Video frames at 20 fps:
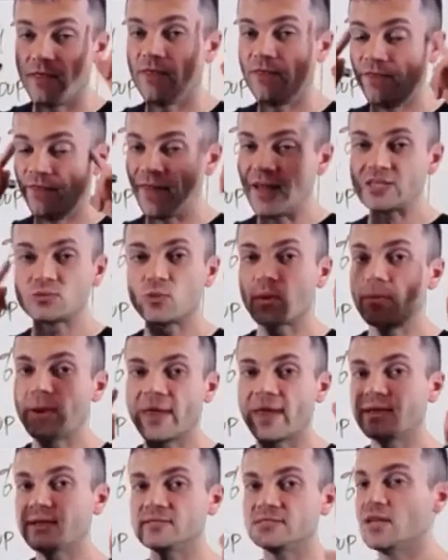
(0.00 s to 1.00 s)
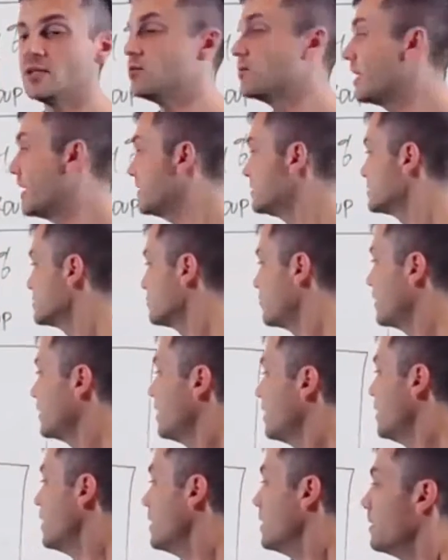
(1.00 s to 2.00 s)
That's where my head is at, you guys, right?
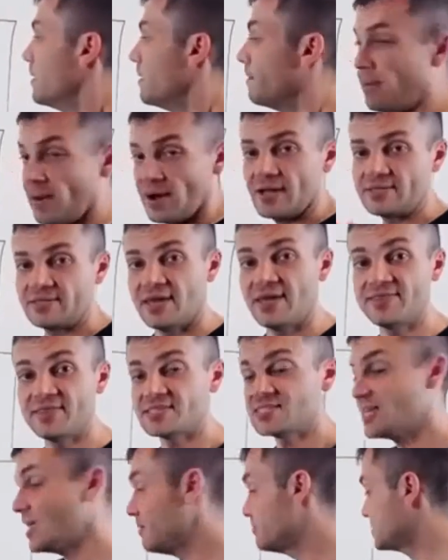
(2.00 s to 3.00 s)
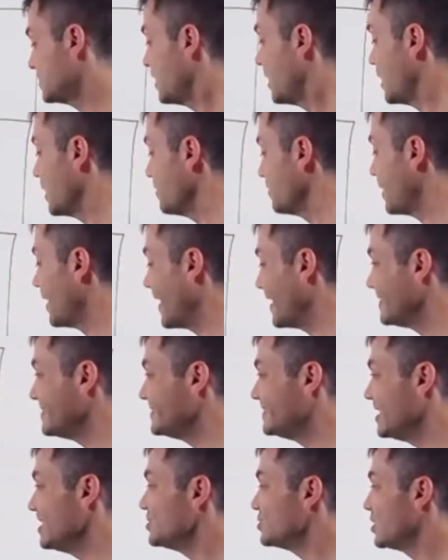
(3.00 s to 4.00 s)
But at the same time, I
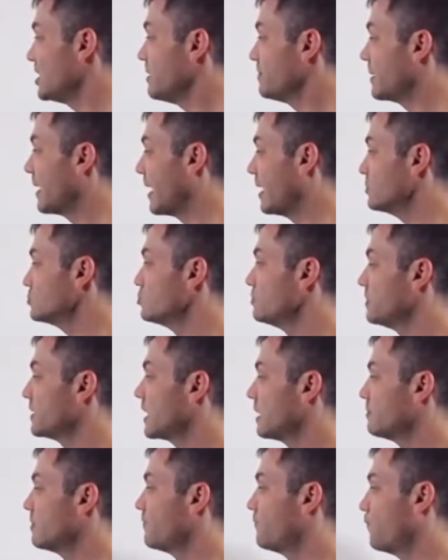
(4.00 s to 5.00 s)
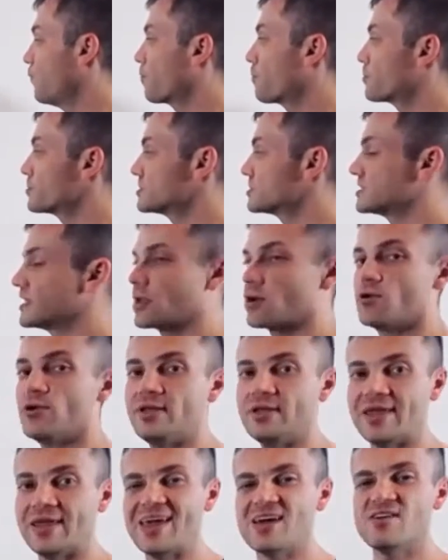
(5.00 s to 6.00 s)
teach him how to become a 4%er
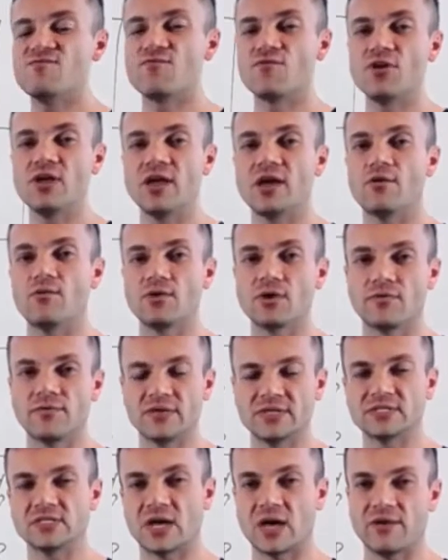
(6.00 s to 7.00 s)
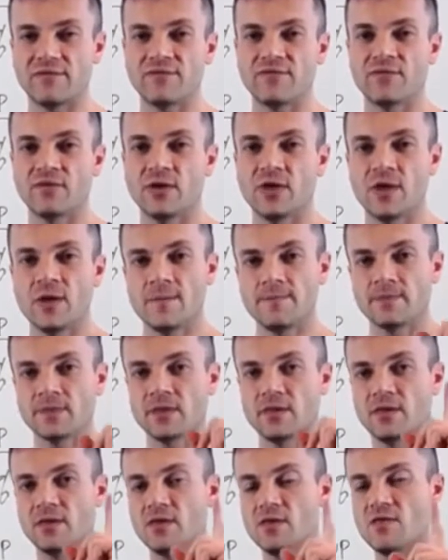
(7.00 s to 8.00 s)
in every area of his life.
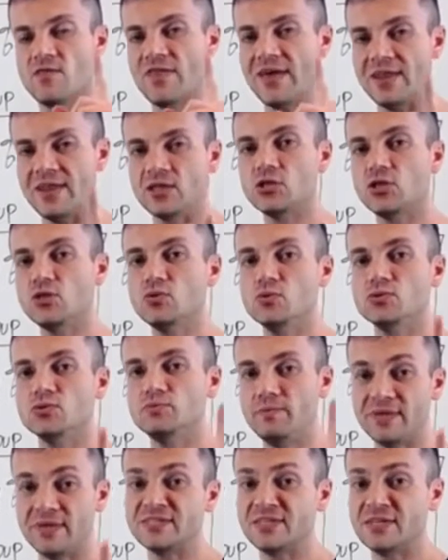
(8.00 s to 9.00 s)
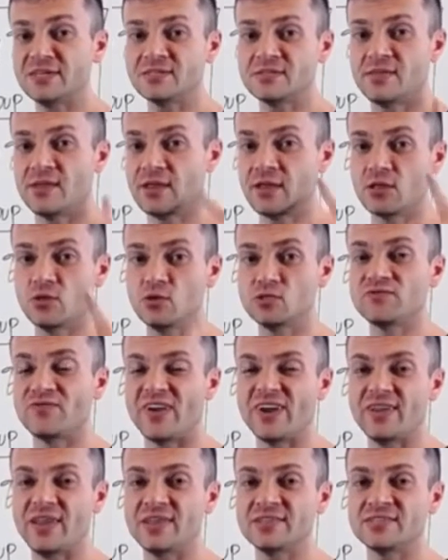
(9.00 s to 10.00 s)
That includes business, that includes
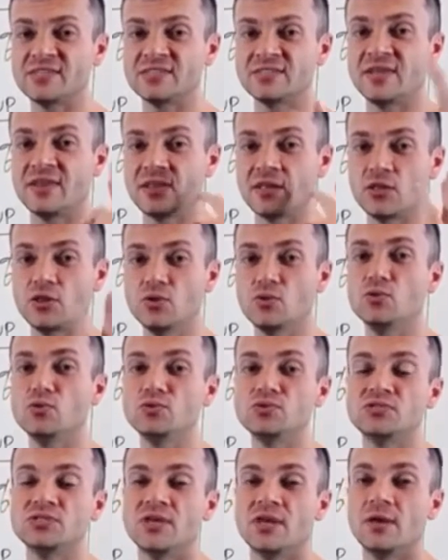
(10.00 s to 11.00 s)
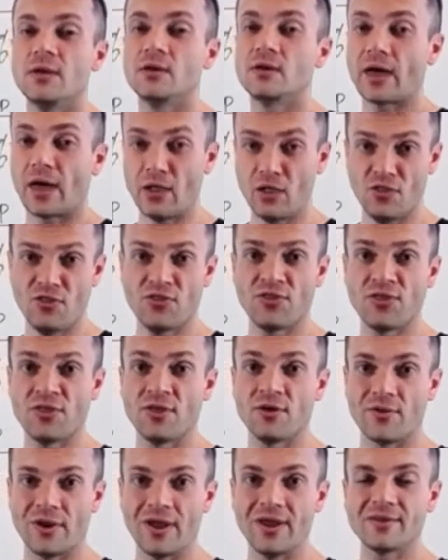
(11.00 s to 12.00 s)
finances, that includes health,
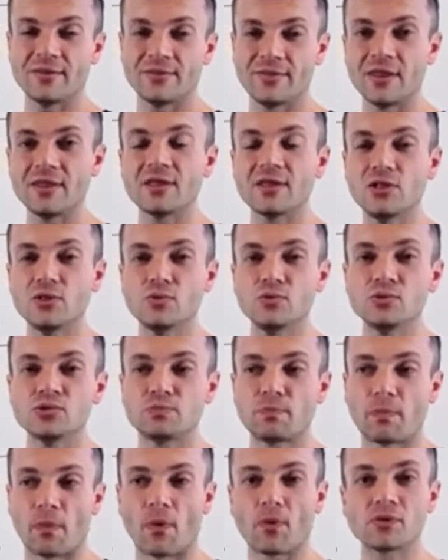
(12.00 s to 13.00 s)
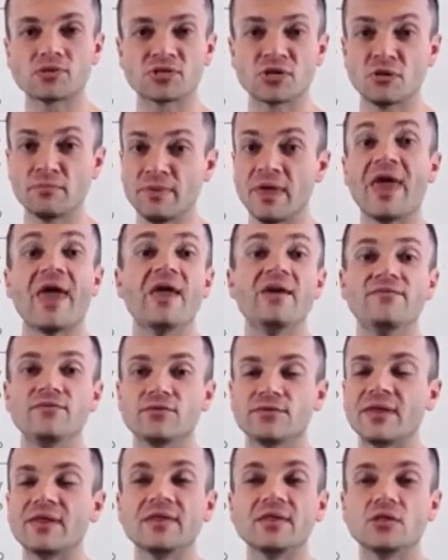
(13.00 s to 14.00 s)
right? That includes personal behavior,
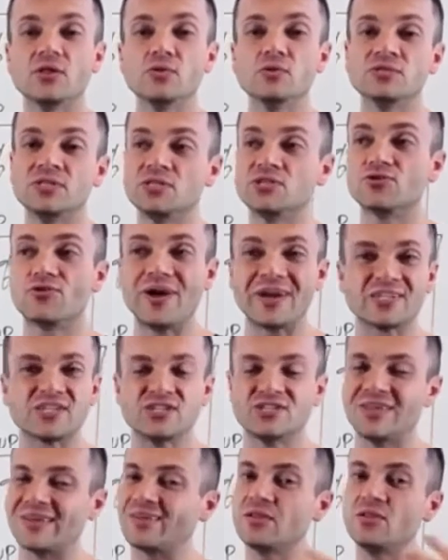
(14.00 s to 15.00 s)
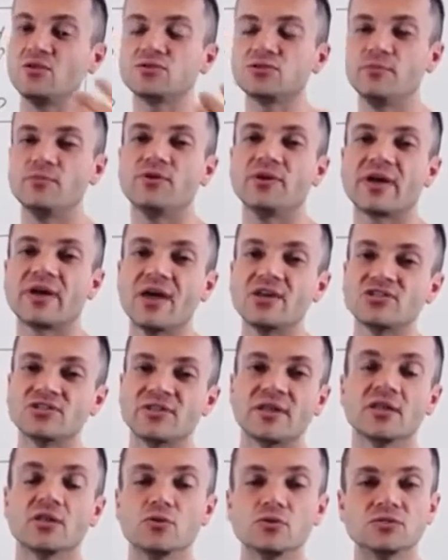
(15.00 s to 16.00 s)
that includes interactions, that includes communication, that
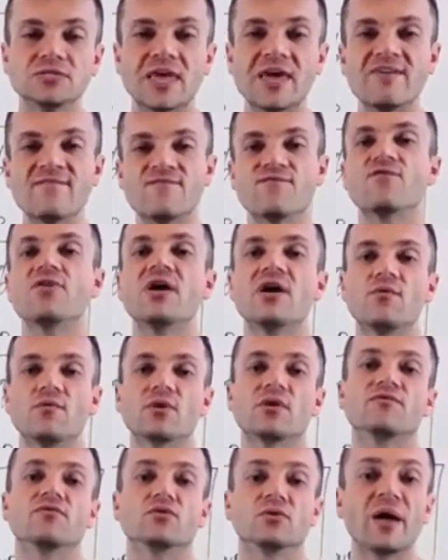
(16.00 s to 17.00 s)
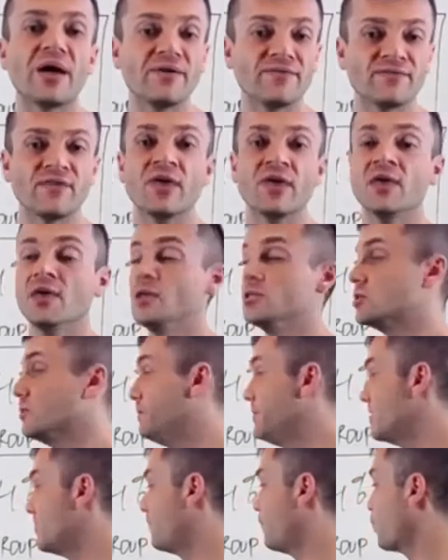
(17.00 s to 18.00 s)
includes every area of your life to be
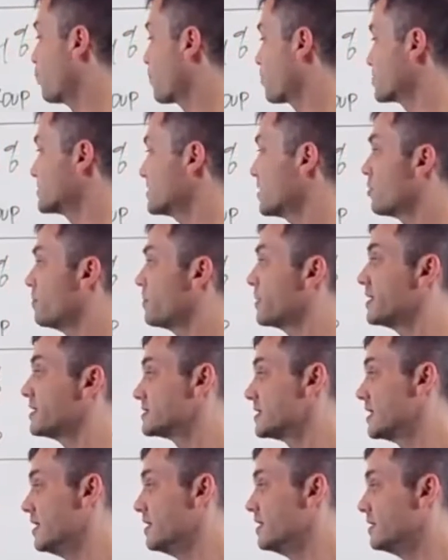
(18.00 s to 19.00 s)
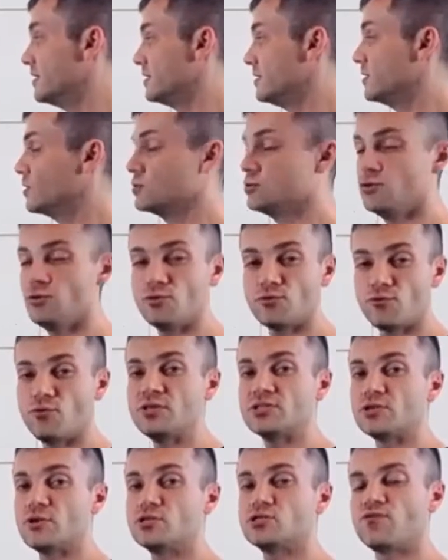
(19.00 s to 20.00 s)
a 4%er, because, you know, do your
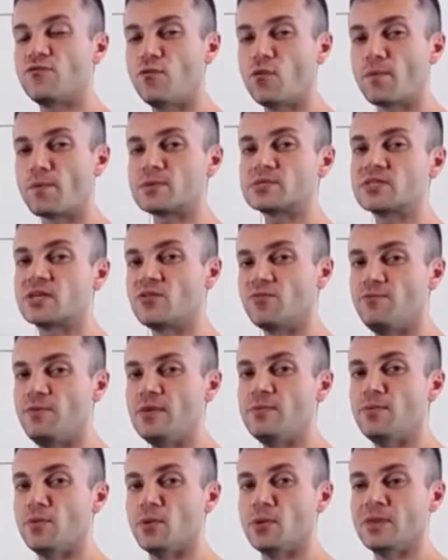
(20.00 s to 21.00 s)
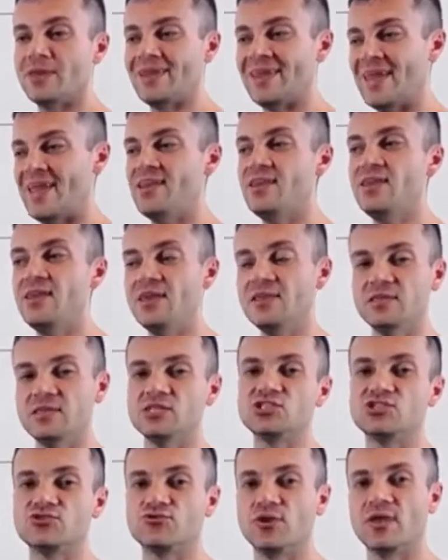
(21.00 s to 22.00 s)
research, 4% of people in any
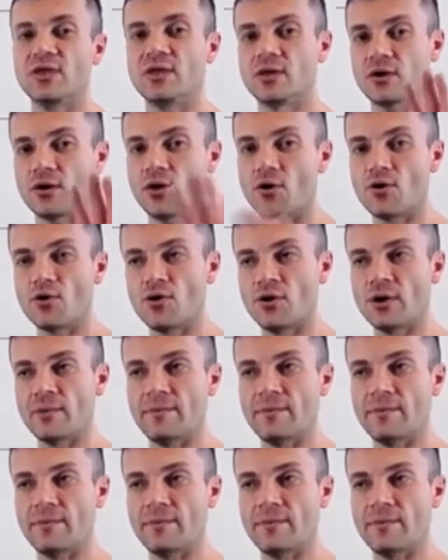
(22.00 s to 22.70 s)
industry earn